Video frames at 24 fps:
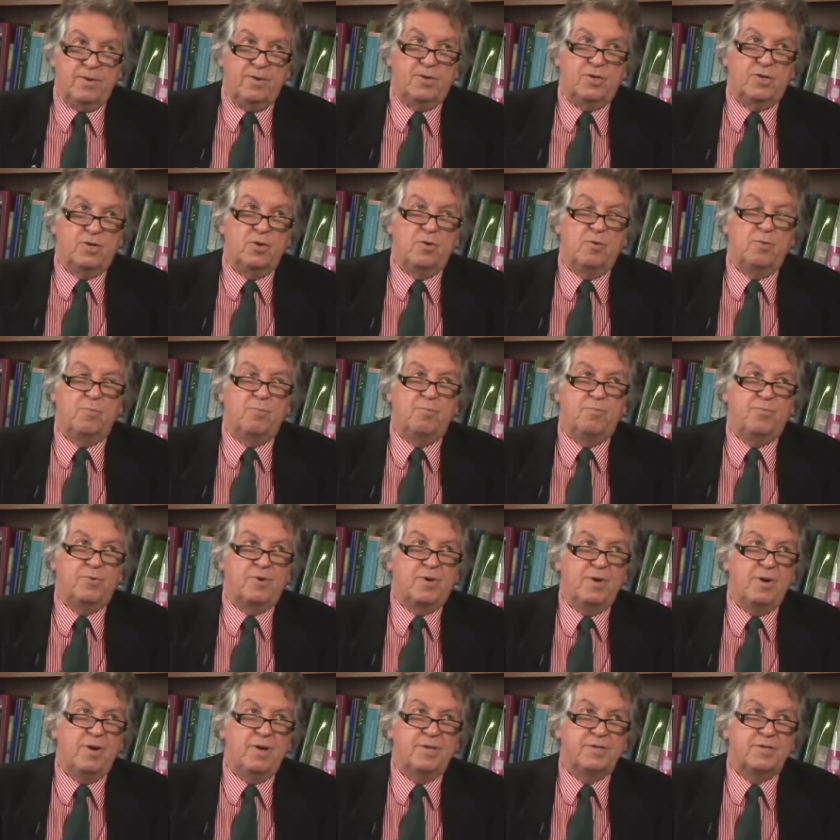So,
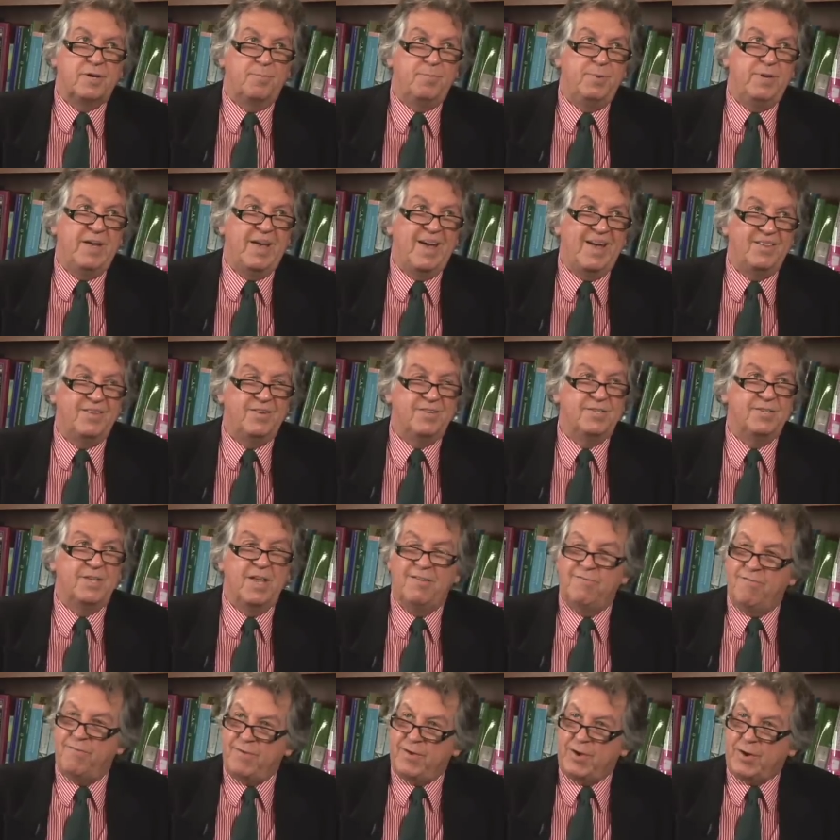colonoscopy doesn't
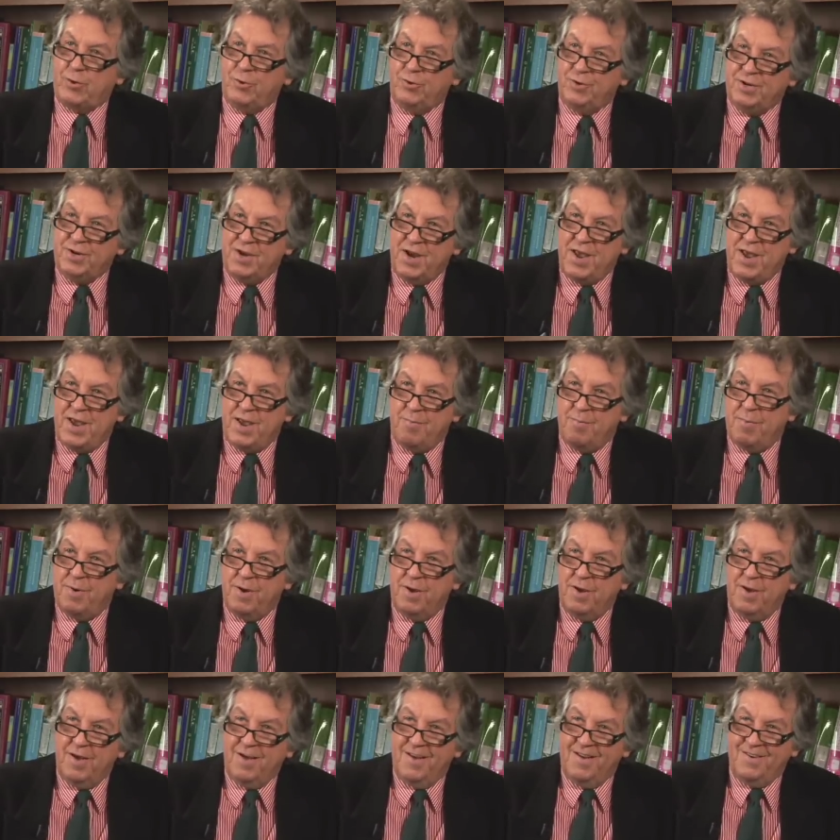have a very good name
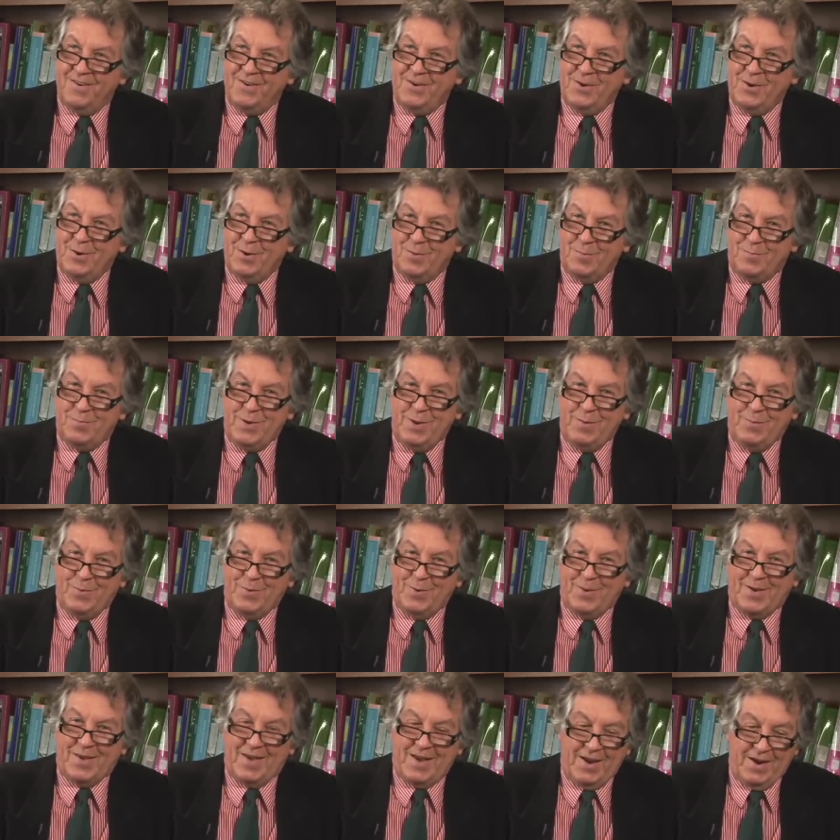you know,
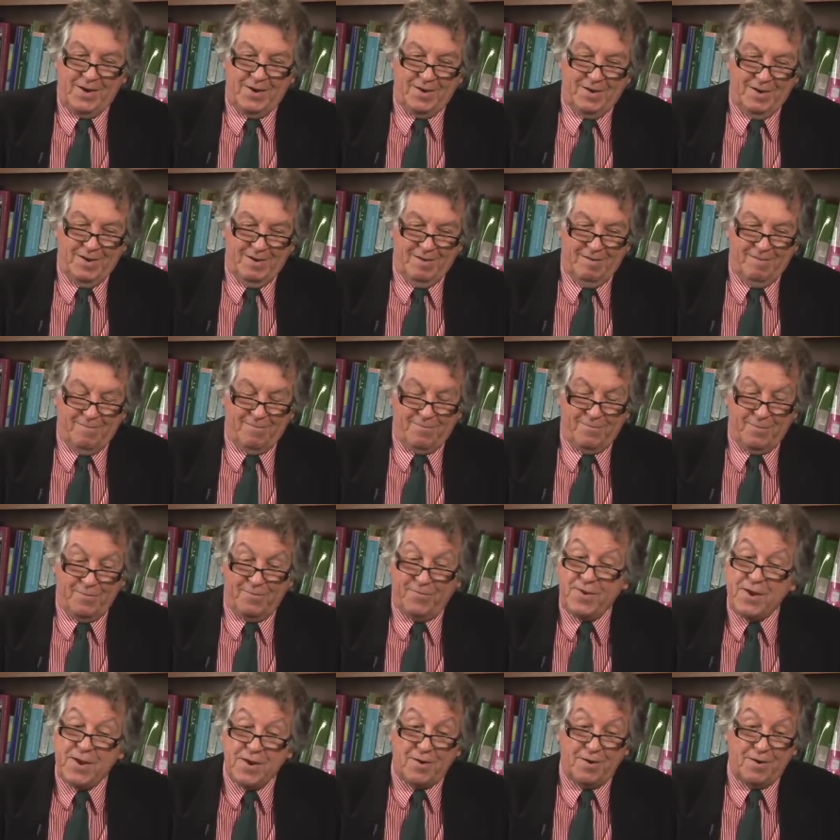people kind of
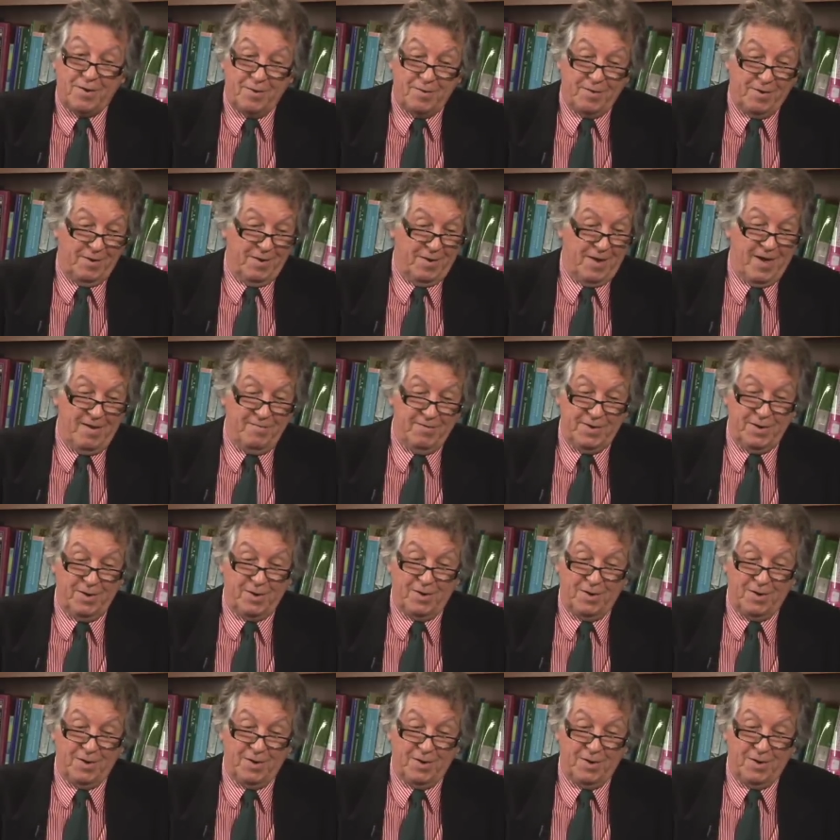fear uh, having a